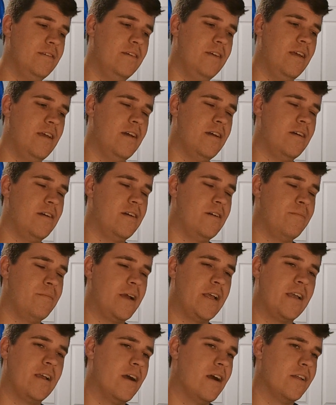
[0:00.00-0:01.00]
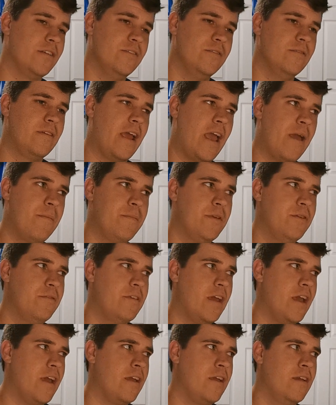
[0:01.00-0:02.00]
oh my god, dude,
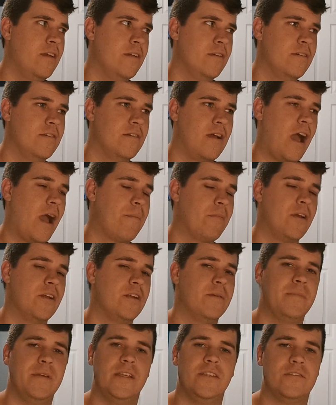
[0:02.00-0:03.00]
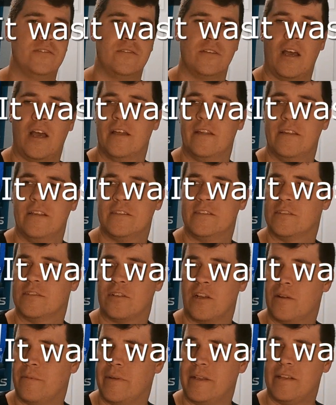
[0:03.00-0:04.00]
EmuDeck, this is
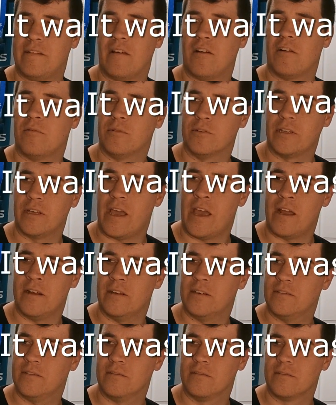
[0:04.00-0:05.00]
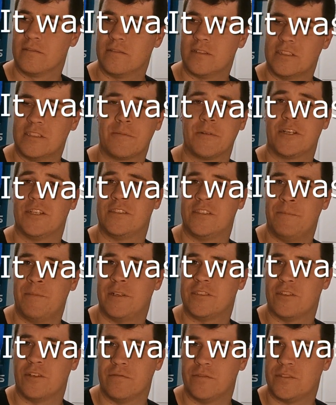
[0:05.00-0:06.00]
gonna be terrible to edit, because I'm gonna see
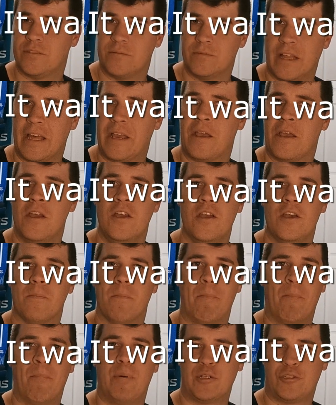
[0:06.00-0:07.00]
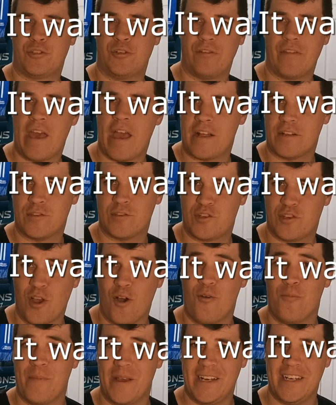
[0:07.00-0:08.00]
myself, like, butcher that
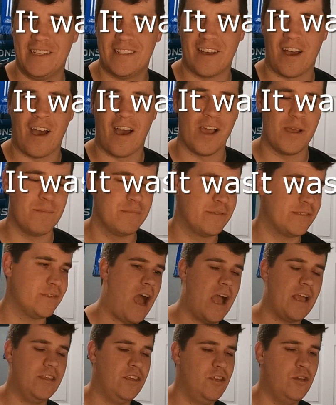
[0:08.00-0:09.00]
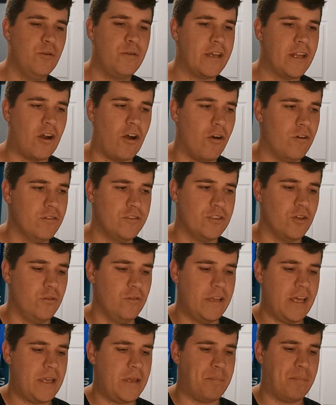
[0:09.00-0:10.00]
so many times. You can also,
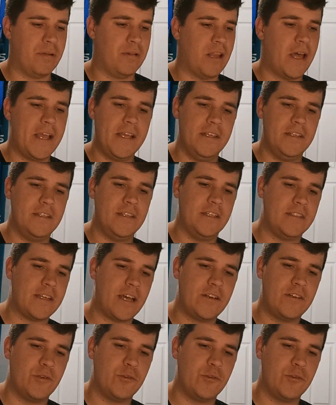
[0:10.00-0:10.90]
like, play Nintendo